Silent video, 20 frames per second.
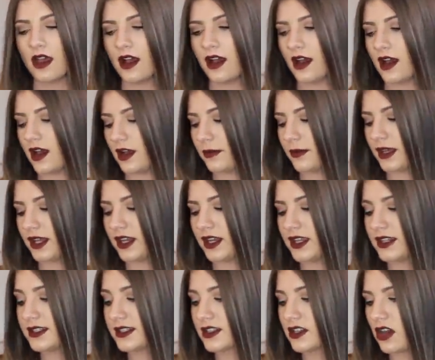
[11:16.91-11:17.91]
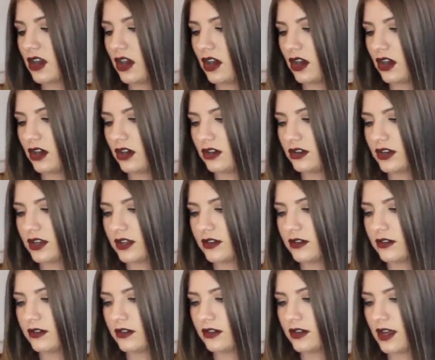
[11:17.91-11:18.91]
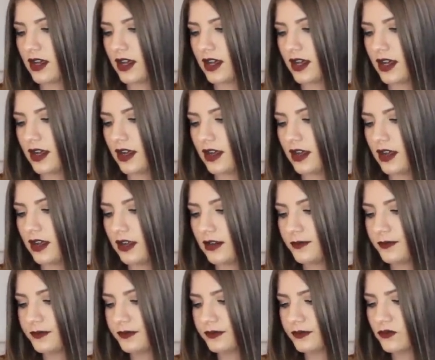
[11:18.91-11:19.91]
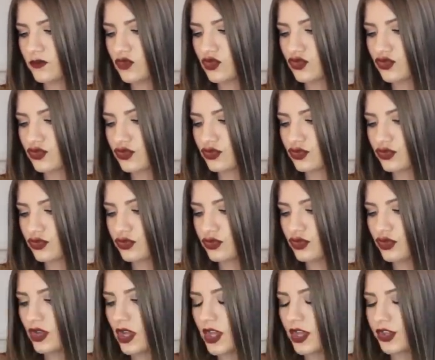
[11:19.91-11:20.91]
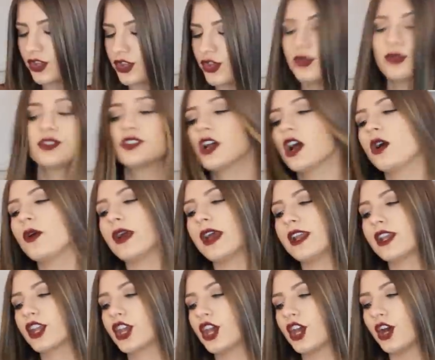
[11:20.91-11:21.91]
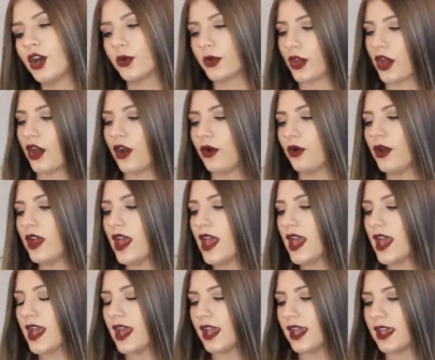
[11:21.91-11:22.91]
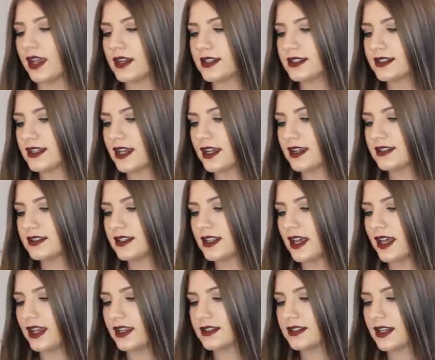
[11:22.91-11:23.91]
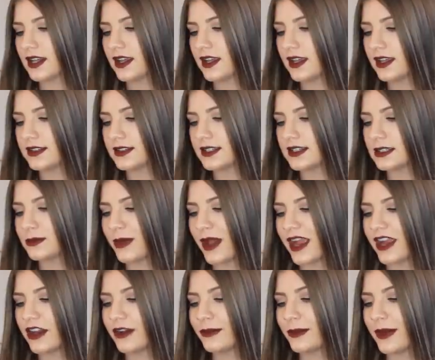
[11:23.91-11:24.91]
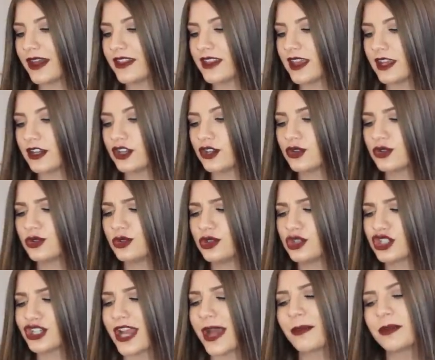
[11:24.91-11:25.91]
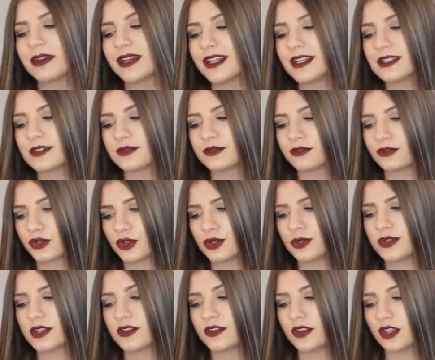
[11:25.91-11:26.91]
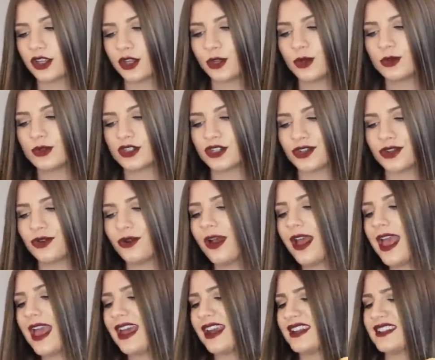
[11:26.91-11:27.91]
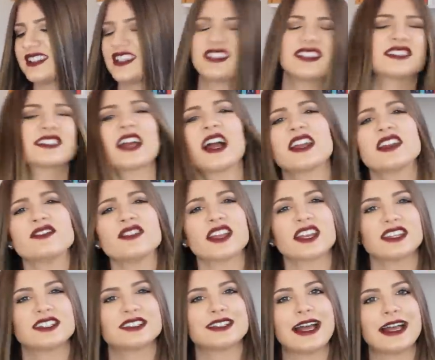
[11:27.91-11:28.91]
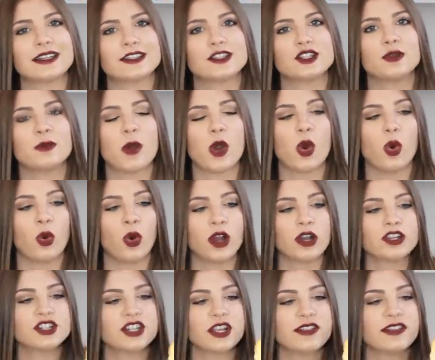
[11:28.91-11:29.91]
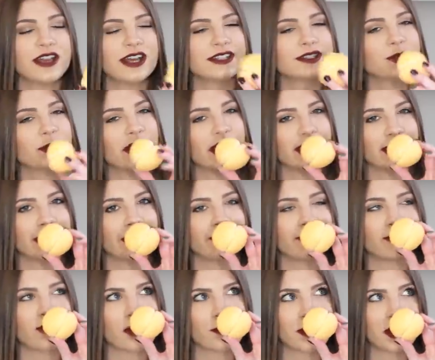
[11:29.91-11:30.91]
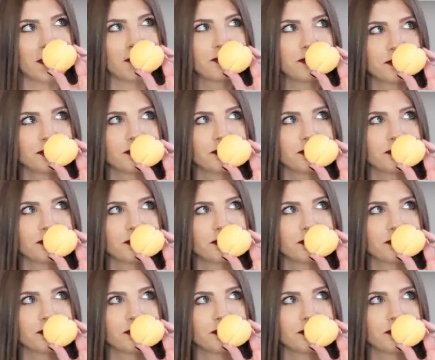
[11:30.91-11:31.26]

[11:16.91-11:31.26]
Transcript: Um, and it's called uh, Yuzu and Cocoa. And it says that it's inspired by the unusual Japanese fruit, the yuzu, and it says it's kind of like a Satsuma orange, and that's what I get from it.